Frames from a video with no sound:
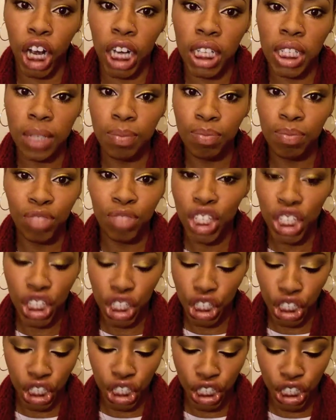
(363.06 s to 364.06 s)
guys.
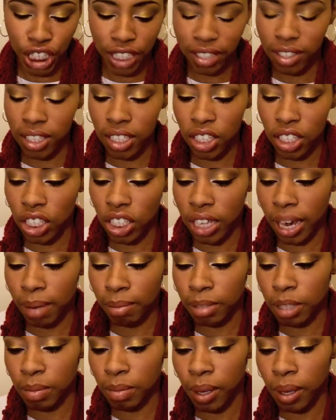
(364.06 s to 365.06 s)
Sorry. This just came
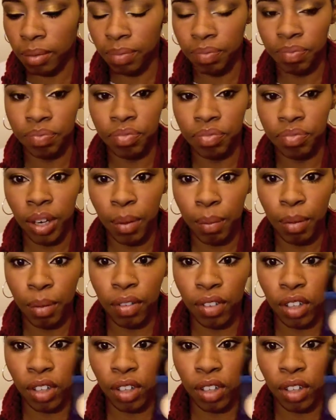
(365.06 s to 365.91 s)
to me. But if